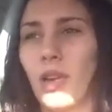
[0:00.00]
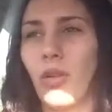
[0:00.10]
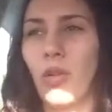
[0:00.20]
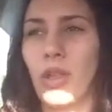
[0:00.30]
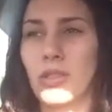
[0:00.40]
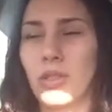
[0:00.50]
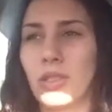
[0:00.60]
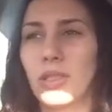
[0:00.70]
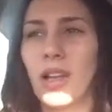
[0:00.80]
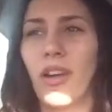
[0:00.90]
all that sort
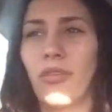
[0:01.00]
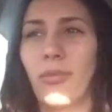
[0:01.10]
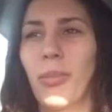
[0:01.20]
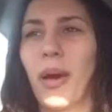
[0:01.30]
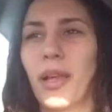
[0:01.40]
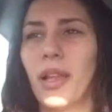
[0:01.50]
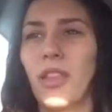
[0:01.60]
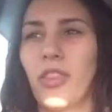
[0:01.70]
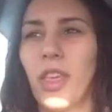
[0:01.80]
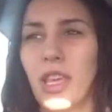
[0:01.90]
of stuff, but
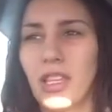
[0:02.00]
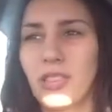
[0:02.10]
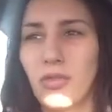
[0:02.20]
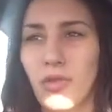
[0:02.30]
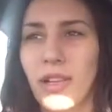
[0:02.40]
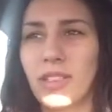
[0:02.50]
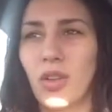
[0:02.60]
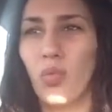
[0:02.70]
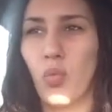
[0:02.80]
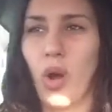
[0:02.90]
there is a
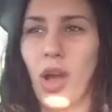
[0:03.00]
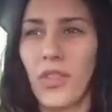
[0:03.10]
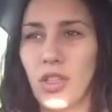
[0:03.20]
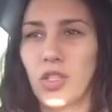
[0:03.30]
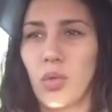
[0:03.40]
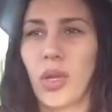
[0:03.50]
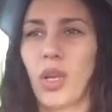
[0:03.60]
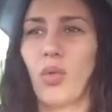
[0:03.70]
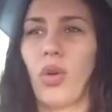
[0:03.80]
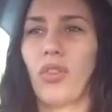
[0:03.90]
reason why they're
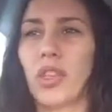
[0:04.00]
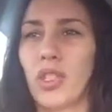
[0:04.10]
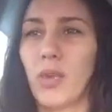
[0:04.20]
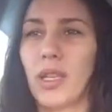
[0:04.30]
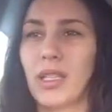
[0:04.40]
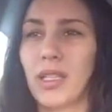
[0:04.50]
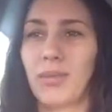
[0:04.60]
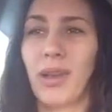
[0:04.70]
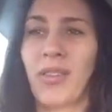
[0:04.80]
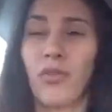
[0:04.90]
doing what they're doing.
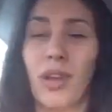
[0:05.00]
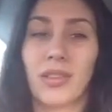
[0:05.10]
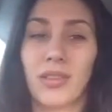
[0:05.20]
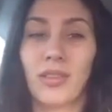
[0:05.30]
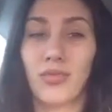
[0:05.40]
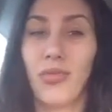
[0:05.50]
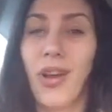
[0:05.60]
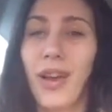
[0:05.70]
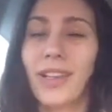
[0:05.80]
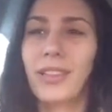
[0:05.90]
Doesn't mean the reason's
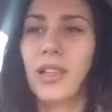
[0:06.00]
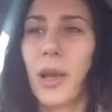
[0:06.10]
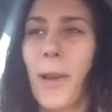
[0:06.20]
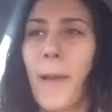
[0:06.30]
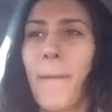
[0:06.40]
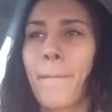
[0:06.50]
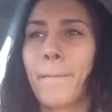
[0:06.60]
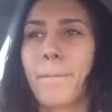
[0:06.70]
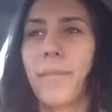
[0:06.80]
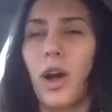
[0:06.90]
right,
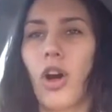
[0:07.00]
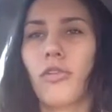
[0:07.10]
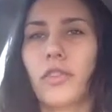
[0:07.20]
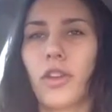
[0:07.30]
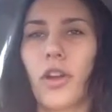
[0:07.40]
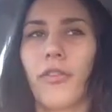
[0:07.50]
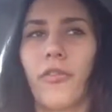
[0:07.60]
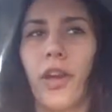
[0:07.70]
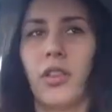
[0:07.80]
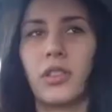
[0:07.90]
but often I've
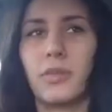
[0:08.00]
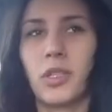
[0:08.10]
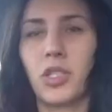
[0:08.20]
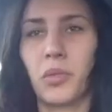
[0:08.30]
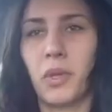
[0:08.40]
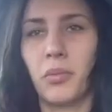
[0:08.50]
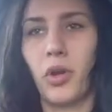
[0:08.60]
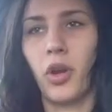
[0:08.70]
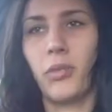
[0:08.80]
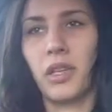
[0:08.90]
found, especially when
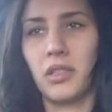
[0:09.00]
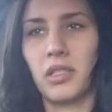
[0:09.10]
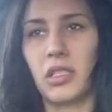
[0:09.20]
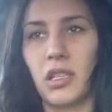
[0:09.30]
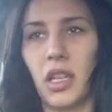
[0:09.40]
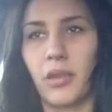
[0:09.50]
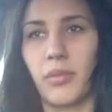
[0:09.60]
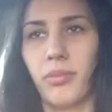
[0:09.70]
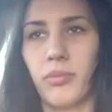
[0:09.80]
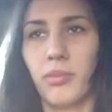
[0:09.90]
probing into like
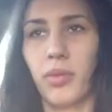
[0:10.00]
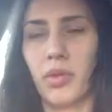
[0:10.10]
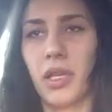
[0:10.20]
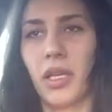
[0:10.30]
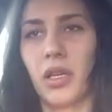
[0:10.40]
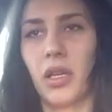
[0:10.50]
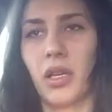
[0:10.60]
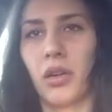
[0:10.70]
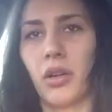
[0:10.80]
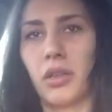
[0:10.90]
bullying
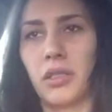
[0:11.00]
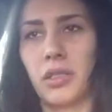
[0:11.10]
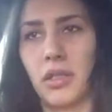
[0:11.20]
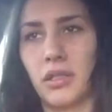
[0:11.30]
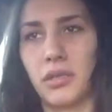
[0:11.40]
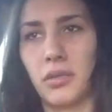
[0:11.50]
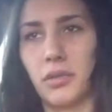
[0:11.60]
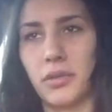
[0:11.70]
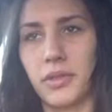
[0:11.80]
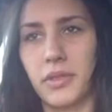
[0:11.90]
occurrences at
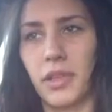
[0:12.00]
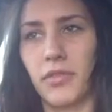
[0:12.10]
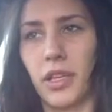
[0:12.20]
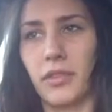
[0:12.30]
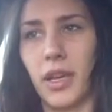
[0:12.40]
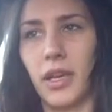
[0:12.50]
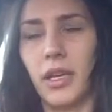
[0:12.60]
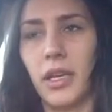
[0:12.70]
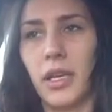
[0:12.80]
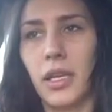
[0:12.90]
schools and stuff like that,
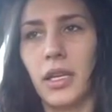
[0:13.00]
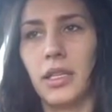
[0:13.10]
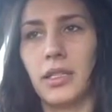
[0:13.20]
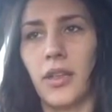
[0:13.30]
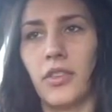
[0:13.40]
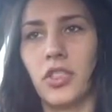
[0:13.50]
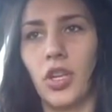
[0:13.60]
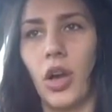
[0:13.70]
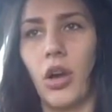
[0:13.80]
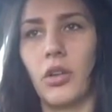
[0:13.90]
is that the
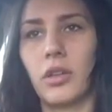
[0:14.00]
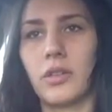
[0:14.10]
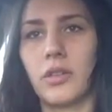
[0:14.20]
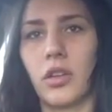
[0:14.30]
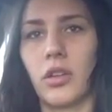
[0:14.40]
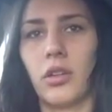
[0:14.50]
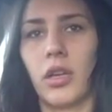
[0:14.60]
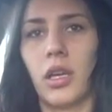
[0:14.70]
child is, you know,